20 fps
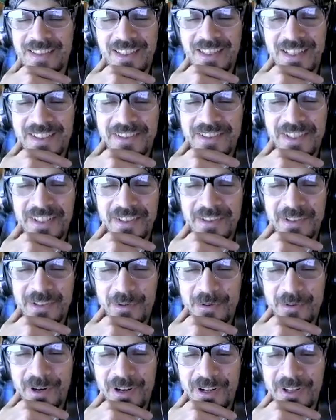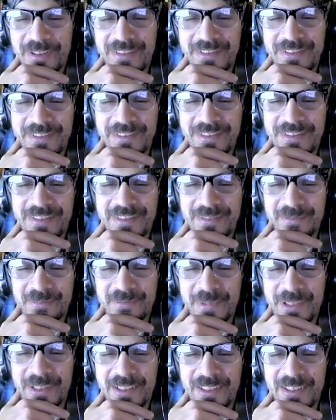I'll send you the URL,
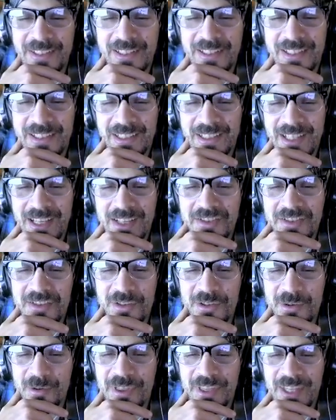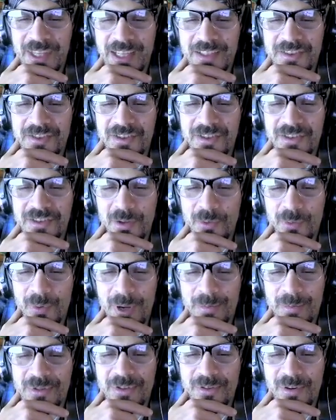but it's a new thing. It's just the
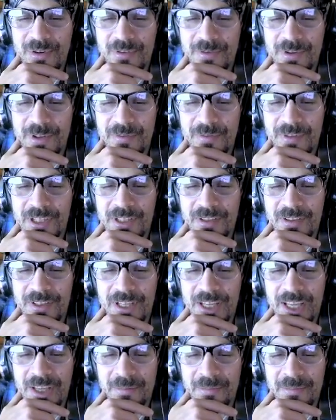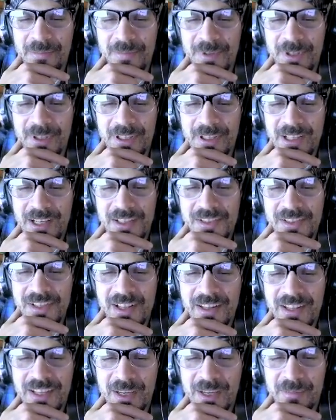web store for the video game. Yeah. It's
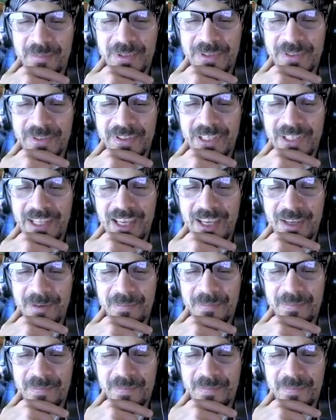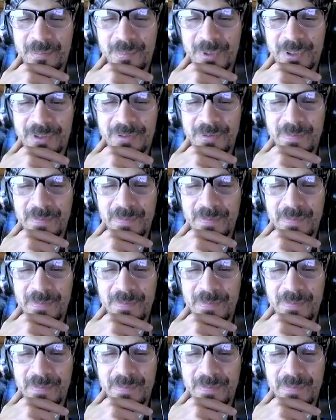not like I'm building the game, but